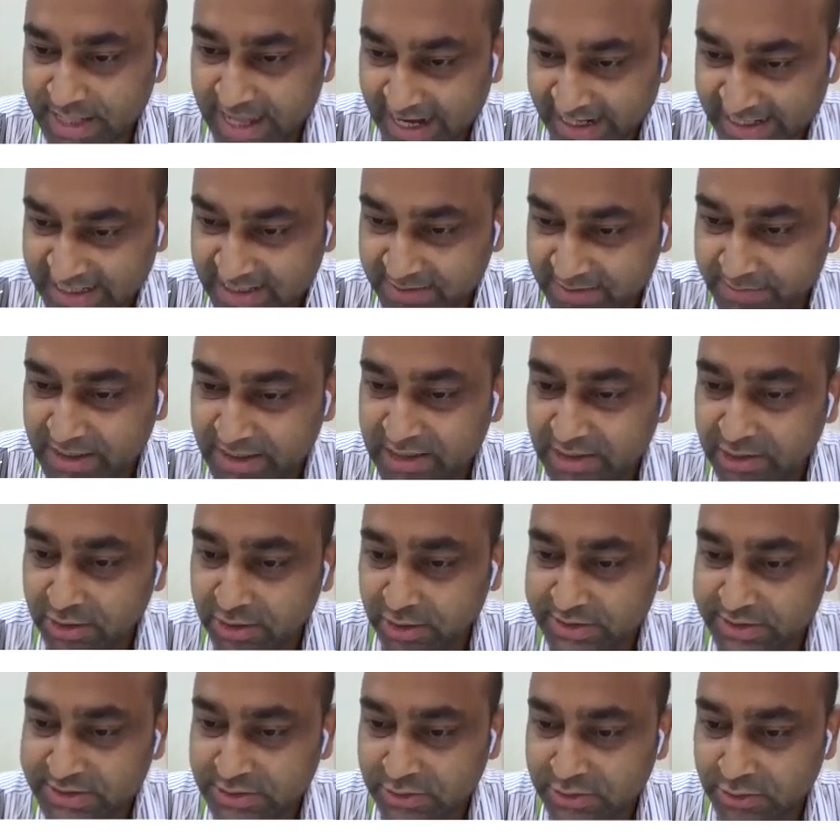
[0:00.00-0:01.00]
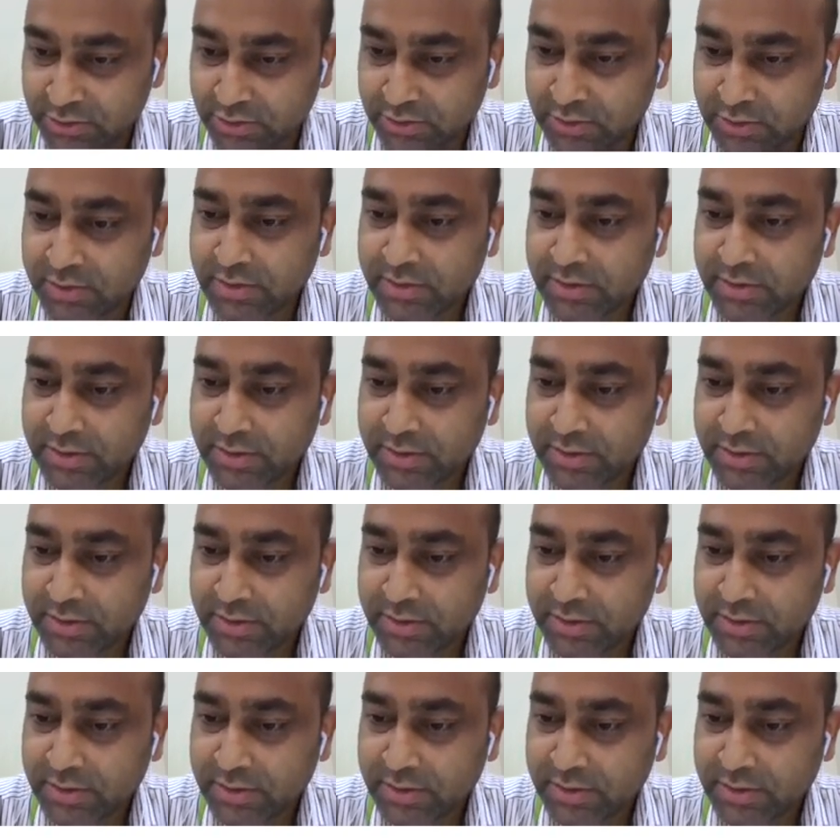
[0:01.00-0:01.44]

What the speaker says: activity also